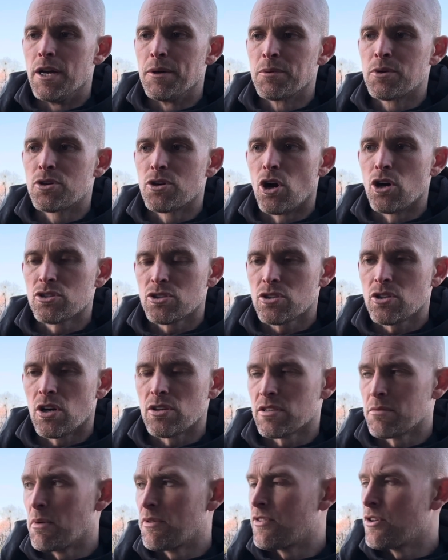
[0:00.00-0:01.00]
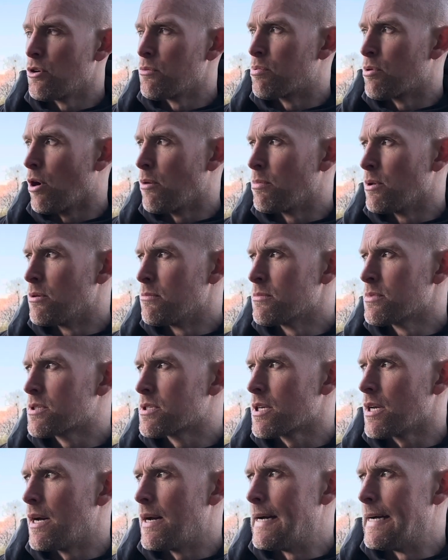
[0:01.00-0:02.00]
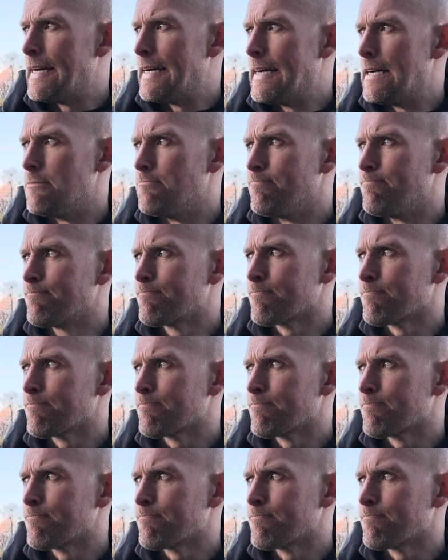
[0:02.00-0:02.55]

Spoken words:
Caused them a few problems. And